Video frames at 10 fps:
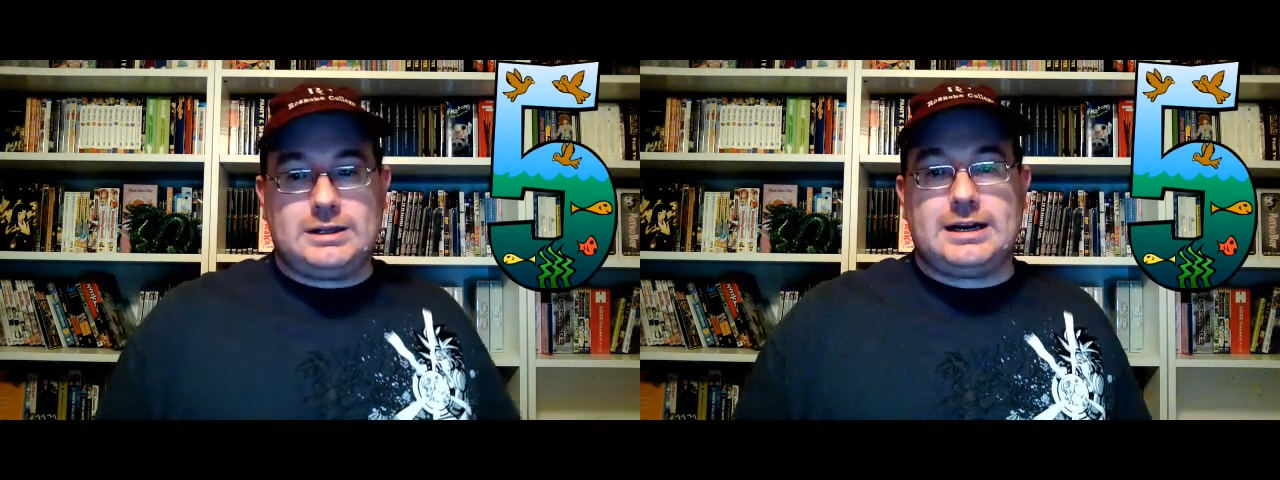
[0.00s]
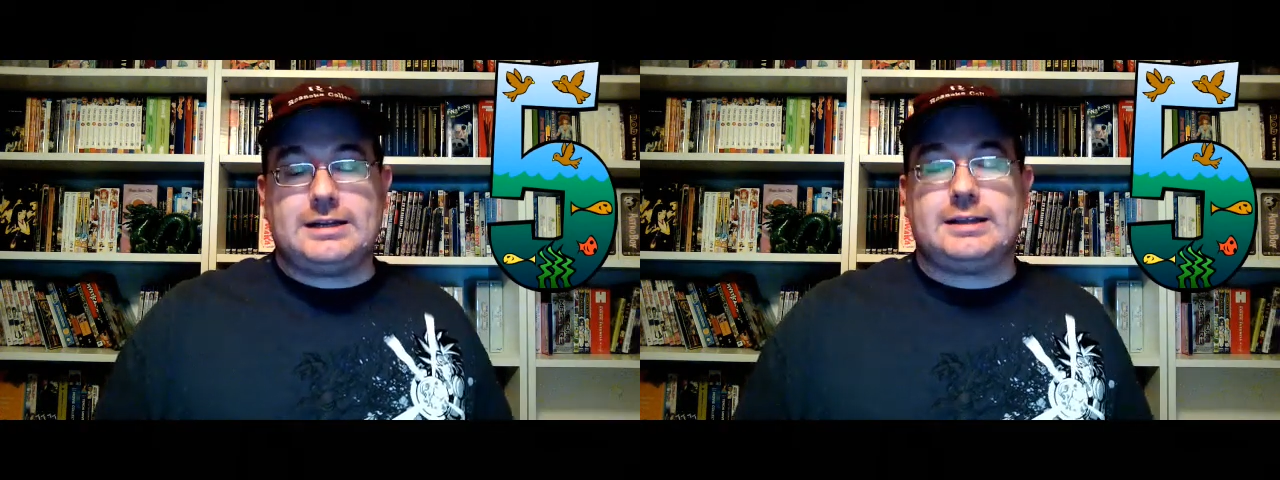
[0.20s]

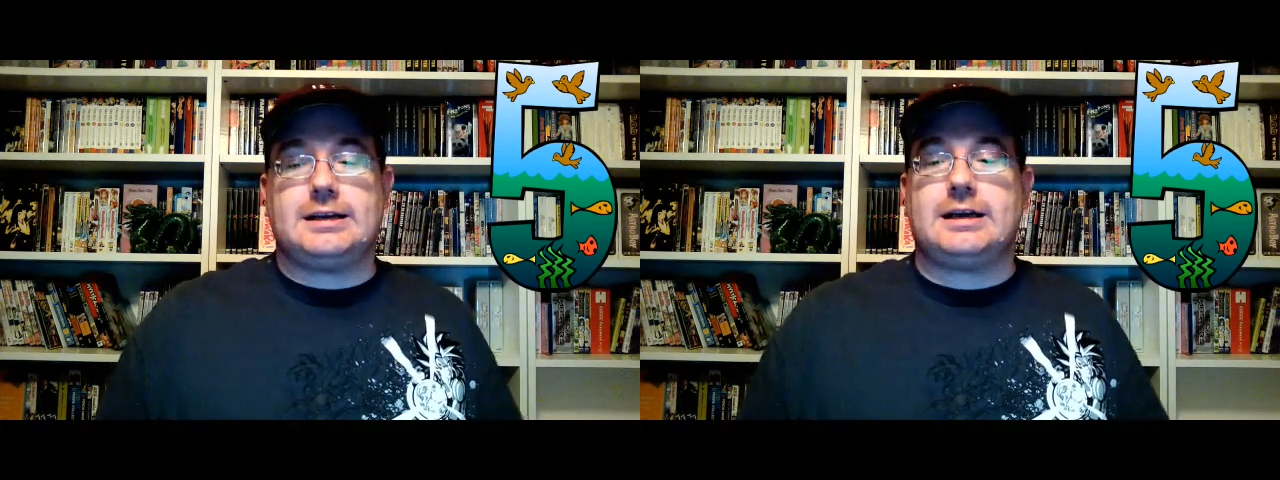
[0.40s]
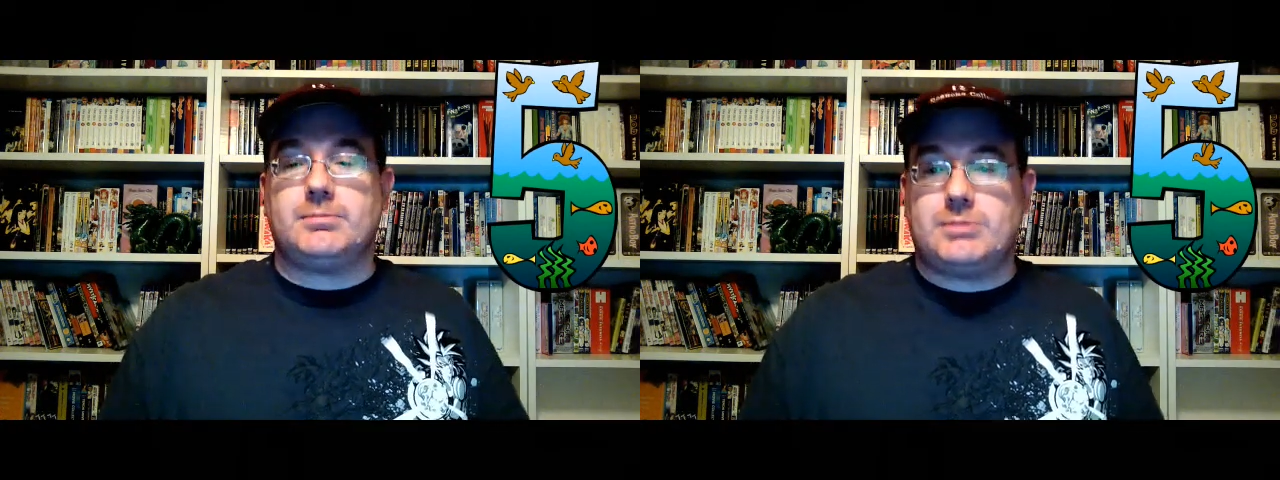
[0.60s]
that I think
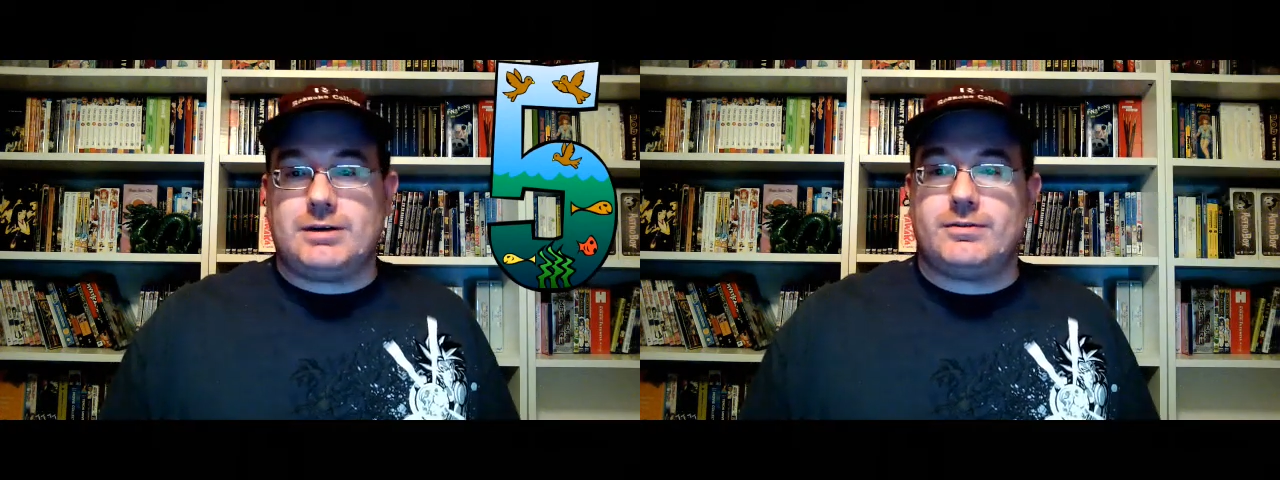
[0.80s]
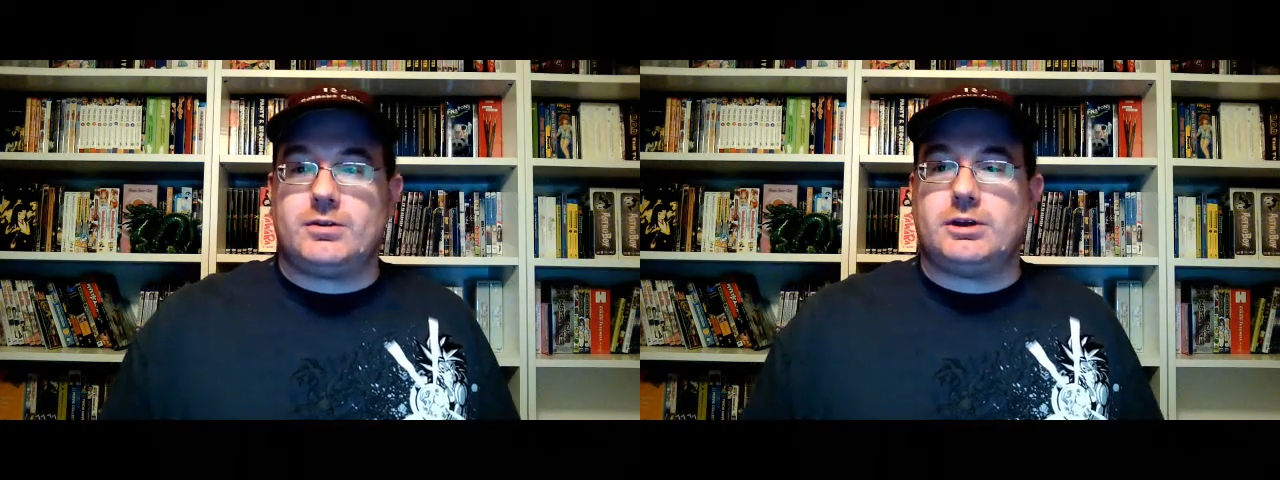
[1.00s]
I'm
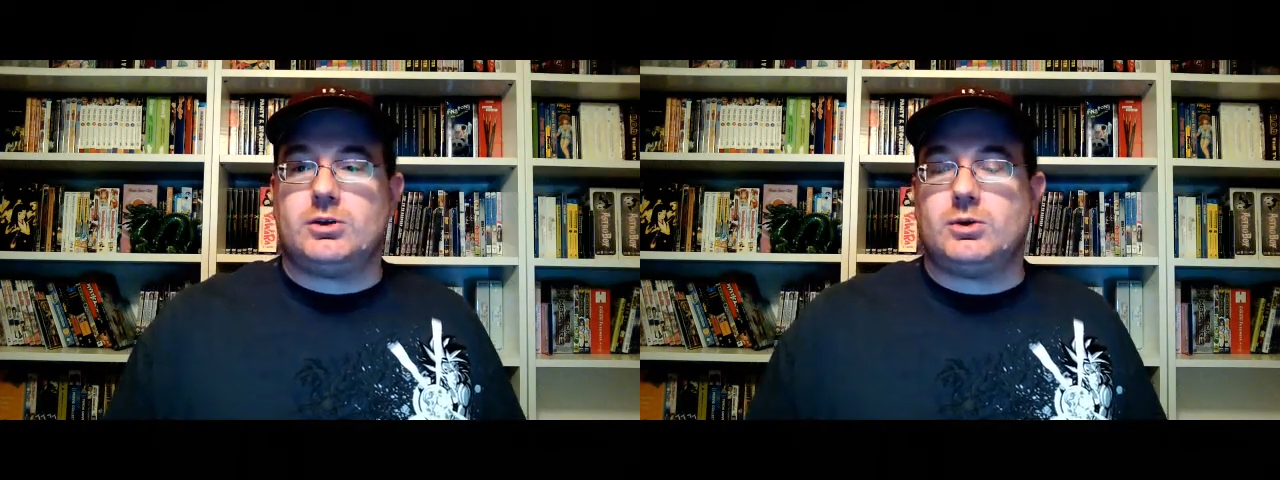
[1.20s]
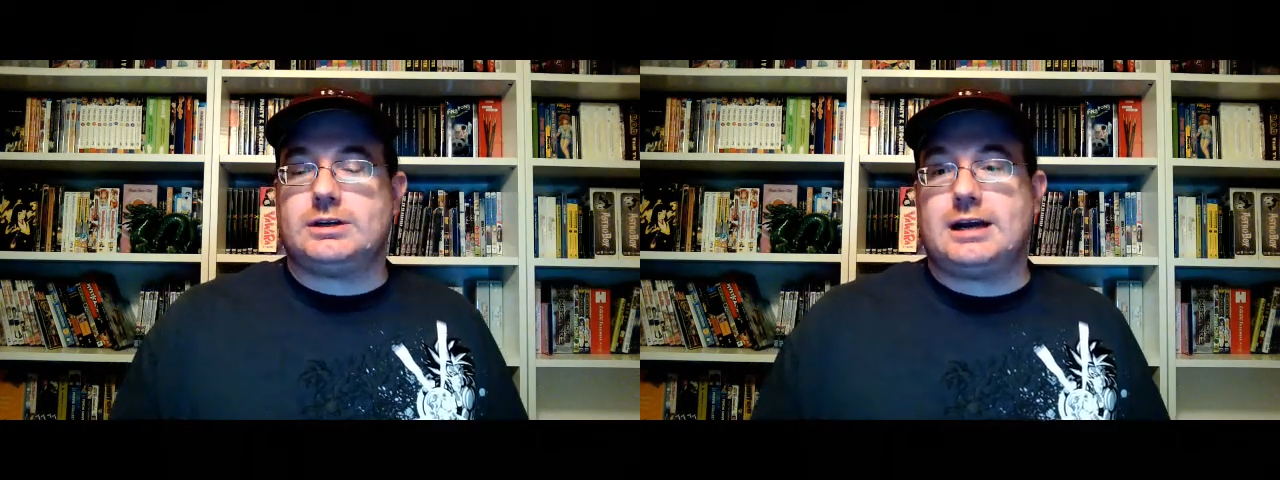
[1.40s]
definitely going to